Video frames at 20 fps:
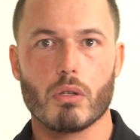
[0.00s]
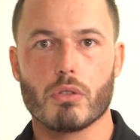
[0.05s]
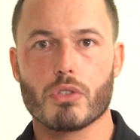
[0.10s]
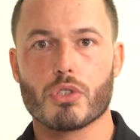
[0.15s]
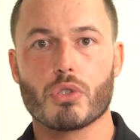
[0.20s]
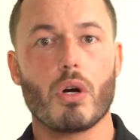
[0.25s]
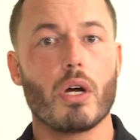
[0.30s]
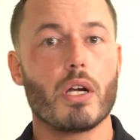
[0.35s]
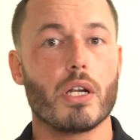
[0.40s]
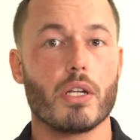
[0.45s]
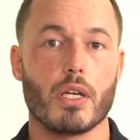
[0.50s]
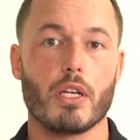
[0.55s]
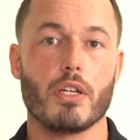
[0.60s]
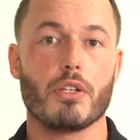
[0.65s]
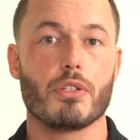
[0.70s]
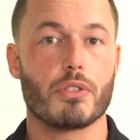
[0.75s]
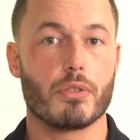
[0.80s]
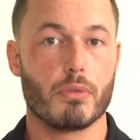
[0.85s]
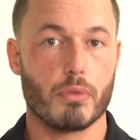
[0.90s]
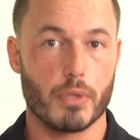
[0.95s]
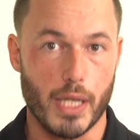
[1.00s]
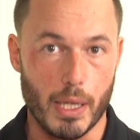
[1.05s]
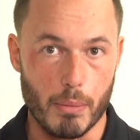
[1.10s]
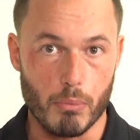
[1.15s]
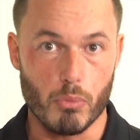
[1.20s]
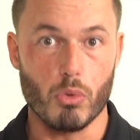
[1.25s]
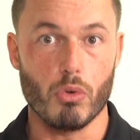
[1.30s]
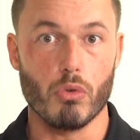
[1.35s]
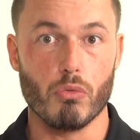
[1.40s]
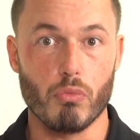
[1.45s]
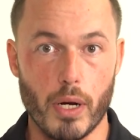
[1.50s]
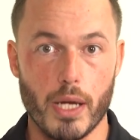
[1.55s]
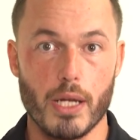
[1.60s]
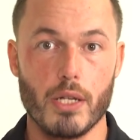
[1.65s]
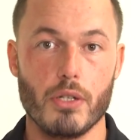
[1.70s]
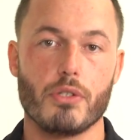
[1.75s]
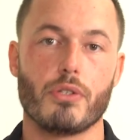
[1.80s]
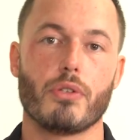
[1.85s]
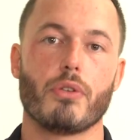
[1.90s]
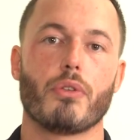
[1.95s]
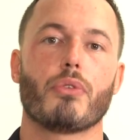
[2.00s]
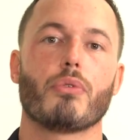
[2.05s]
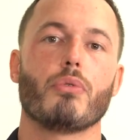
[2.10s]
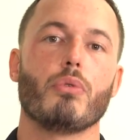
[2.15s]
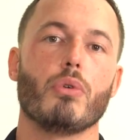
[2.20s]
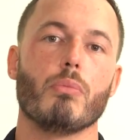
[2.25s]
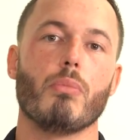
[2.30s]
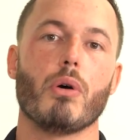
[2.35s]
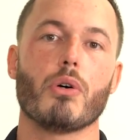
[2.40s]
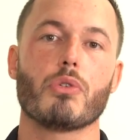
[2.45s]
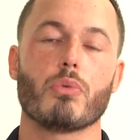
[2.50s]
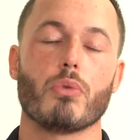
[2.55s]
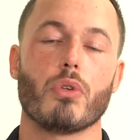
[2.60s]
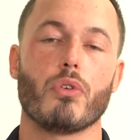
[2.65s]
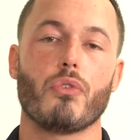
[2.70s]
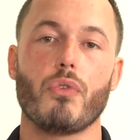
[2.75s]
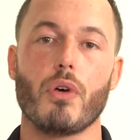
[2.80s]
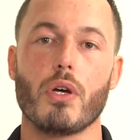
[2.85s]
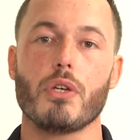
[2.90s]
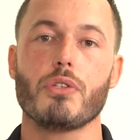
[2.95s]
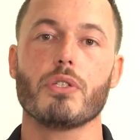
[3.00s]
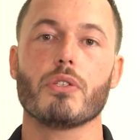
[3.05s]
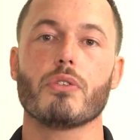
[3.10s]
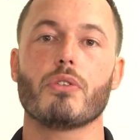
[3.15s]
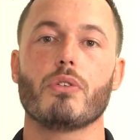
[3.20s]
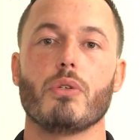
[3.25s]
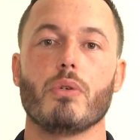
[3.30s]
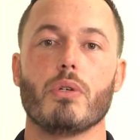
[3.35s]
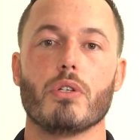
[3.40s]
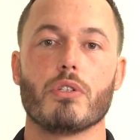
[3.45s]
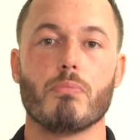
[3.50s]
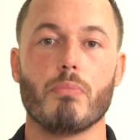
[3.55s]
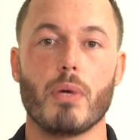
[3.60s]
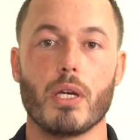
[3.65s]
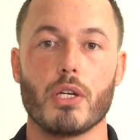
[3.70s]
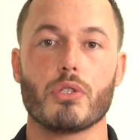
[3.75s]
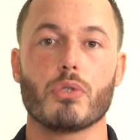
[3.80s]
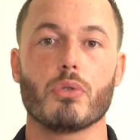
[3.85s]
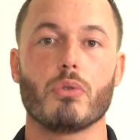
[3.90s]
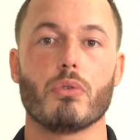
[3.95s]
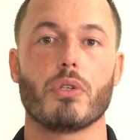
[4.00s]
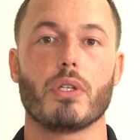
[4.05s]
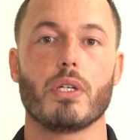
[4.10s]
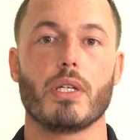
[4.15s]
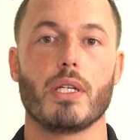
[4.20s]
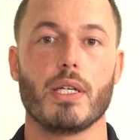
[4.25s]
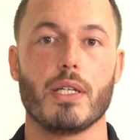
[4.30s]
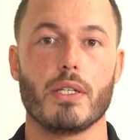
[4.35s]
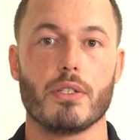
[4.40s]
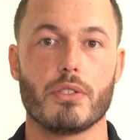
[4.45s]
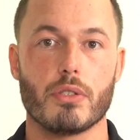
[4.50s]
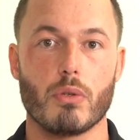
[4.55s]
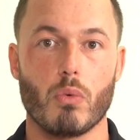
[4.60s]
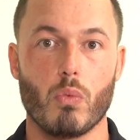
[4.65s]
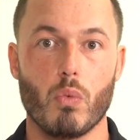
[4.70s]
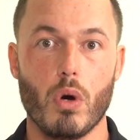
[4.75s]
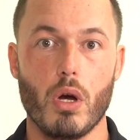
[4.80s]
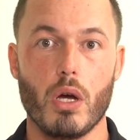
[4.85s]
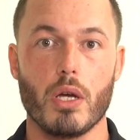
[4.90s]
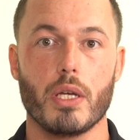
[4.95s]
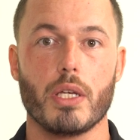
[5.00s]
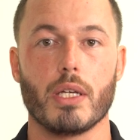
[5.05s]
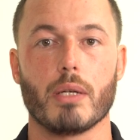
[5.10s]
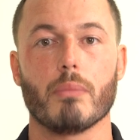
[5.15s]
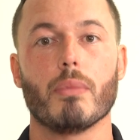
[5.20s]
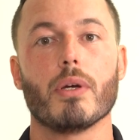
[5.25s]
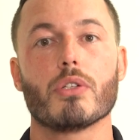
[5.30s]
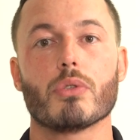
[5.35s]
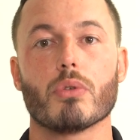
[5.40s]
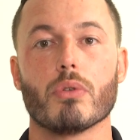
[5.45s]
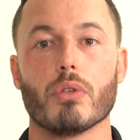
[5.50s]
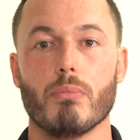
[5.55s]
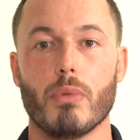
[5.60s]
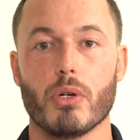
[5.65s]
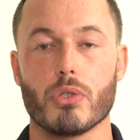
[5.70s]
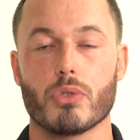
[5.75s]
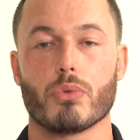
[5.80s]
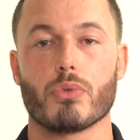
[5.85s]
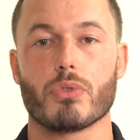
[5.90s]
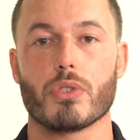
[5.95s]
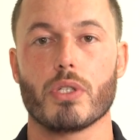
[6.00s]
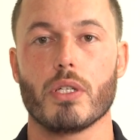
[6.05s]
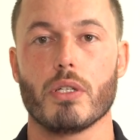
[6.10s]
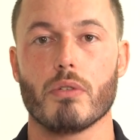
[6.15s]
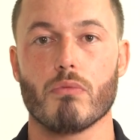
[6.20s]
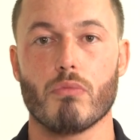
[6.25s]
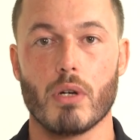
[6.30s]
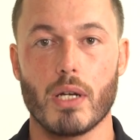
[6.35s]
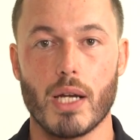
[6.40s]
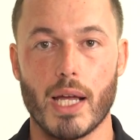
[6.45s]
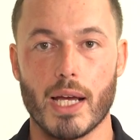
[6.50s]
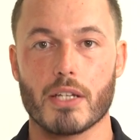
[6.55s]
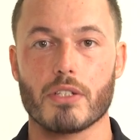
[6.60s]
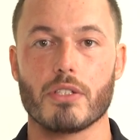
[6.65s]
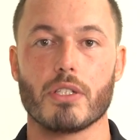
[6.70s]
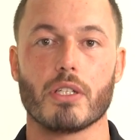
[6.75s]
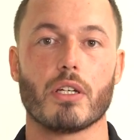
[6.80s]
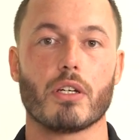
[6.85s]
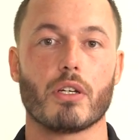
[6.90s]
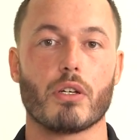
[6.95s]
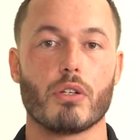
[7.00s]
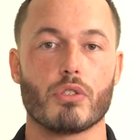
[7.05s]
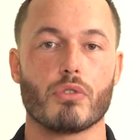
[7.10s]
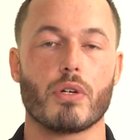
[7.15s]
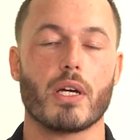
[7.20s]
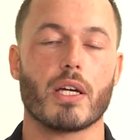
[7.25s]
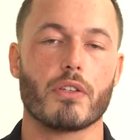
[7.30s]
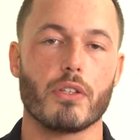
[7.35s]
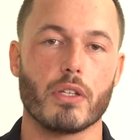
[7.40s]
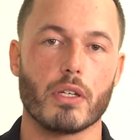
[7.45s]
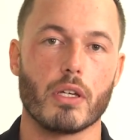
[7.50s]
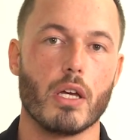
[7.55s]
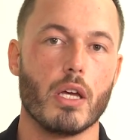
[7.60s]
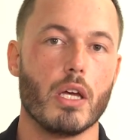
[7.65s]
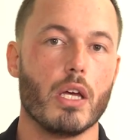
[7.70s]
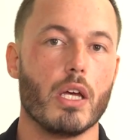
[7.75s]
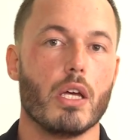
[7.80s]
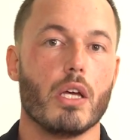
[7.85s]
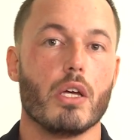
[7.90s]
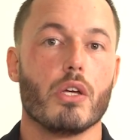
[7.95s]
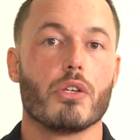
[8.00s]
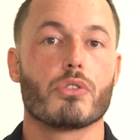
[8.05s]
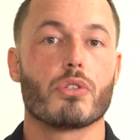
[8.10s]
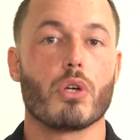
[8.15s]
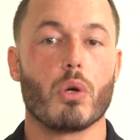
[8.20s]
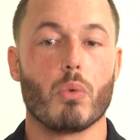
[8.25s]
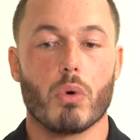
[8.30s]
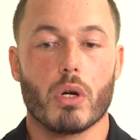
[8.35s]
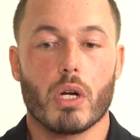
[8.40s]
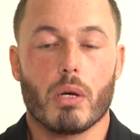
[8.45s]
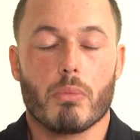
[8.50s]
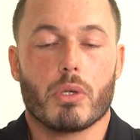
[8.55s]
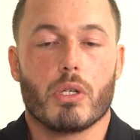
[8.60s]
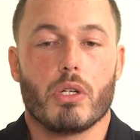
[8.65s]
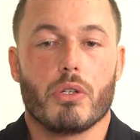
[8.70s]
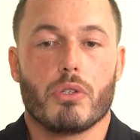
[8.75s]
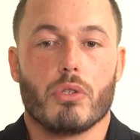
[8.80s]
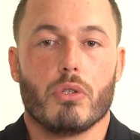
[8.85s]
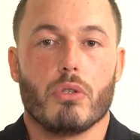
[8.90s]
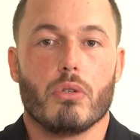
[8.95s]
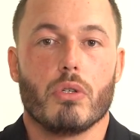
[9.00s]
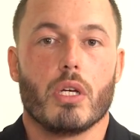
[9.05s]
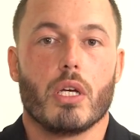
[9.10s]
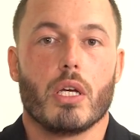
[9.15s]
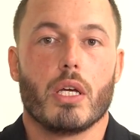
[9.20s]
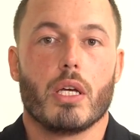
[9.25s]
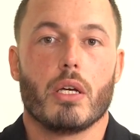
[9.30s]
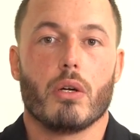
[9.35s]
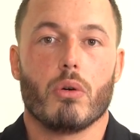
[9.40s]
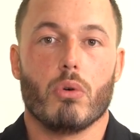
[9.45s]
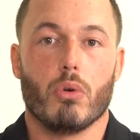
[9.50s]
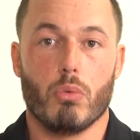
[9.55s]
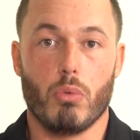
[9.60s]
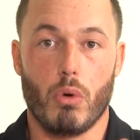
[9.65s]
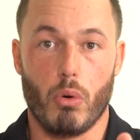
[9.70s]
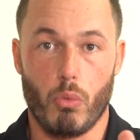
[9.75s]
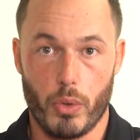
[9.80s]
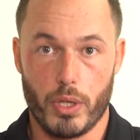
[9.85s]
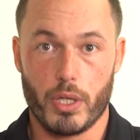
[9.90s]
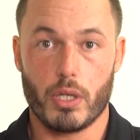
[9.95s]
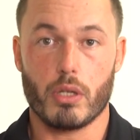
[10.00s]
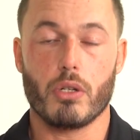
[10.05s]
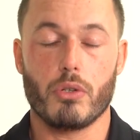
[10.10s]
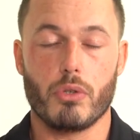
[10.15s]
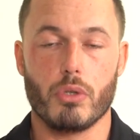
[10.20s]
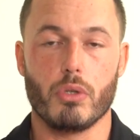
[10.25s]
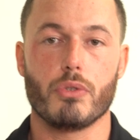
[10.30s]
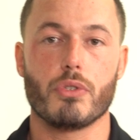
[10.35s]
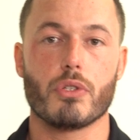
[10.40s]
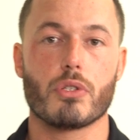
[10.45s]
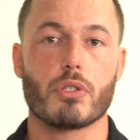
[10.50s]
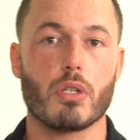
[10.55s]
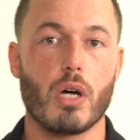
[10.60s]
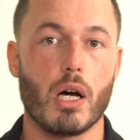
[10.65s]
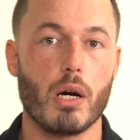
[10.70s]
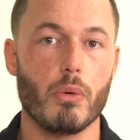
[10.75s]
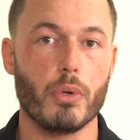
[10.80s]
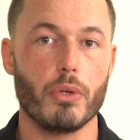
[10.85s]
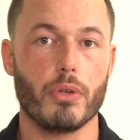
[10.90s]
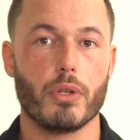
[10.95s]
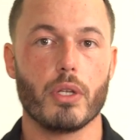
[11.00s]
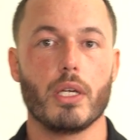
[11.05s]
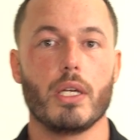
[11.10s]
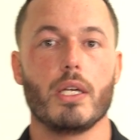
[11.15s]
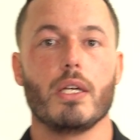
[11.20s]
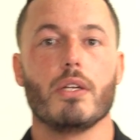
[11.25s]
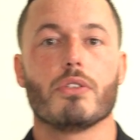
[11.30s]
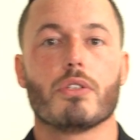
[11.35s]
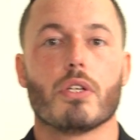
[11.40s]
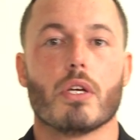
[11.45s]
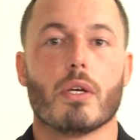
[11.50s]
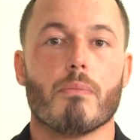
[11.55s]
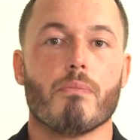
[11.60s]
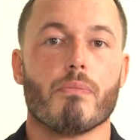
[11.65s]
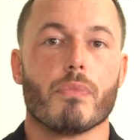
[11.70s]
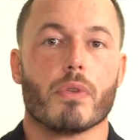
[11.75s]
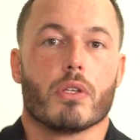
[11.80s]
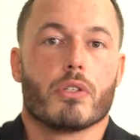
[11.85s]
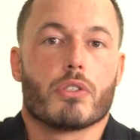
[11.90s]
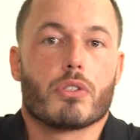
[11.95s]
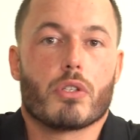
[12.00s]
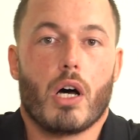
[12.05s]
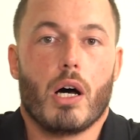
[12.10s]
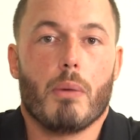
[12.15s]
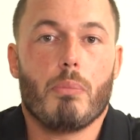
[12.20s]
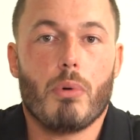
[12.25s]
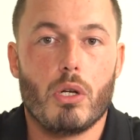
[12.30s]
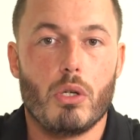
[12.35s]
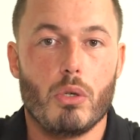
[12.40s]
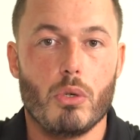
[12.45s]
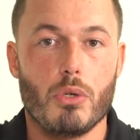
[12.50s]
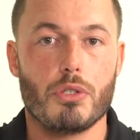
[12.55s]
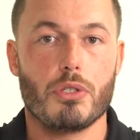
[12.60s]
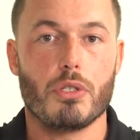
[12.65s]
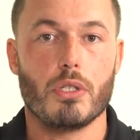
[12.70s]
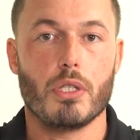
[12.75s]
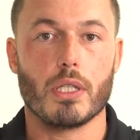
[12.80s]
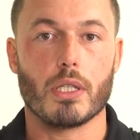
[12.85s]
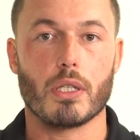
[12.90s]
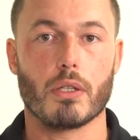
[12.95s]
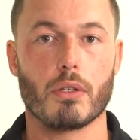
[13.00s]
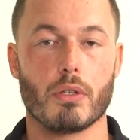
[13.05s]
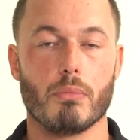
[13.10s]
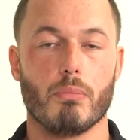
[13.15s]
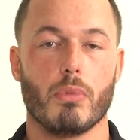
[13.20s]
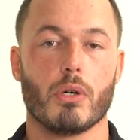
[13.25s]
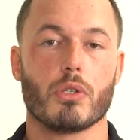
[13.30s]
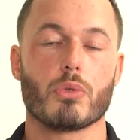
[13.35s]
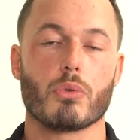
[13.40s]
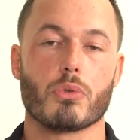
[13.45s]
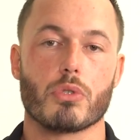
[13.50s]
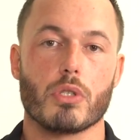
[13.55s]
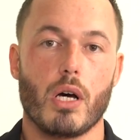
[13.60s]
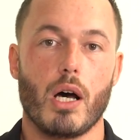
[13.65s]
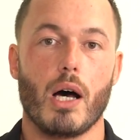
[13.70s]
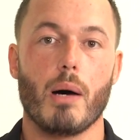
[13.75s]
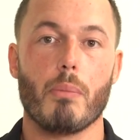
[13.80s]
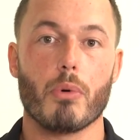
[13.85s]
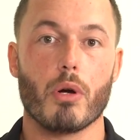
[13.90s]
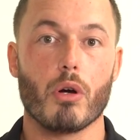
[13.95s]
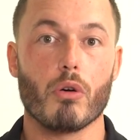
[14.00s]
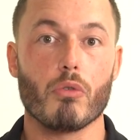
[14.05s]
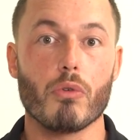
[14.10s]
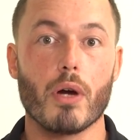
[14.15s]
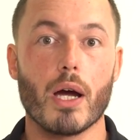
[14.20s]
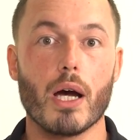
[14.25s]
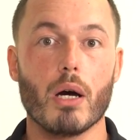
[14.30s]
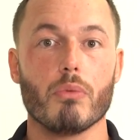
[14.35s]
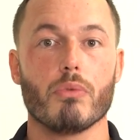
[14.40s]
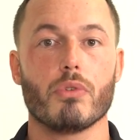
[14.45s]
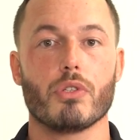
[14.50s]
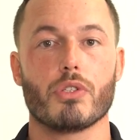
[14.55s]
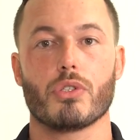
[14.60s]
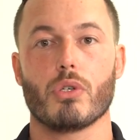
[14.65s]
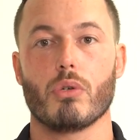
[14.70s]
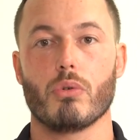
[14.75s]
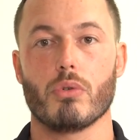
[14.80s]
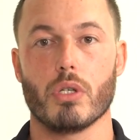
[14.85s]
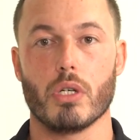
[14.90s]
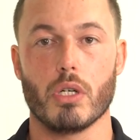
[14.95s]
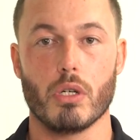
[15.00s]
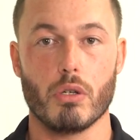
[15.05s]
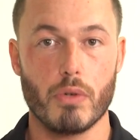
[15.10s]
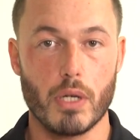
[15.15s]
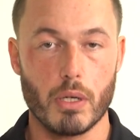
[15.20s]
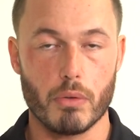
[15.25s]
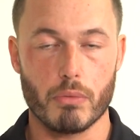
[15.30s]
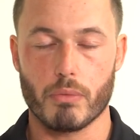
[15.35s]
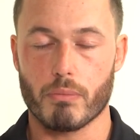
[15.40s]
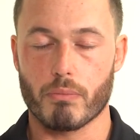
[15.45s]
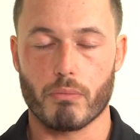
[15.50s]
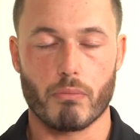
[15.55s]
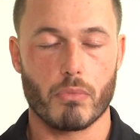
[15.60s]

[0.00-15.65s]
trying to get more range through a muscle, the first thing to do is make sure that it's working, make sure the muscle's relaxing and contracting. So what I'm going to do, or what we're going to do to start with, is start by loosening the muscles up around the shoulder, around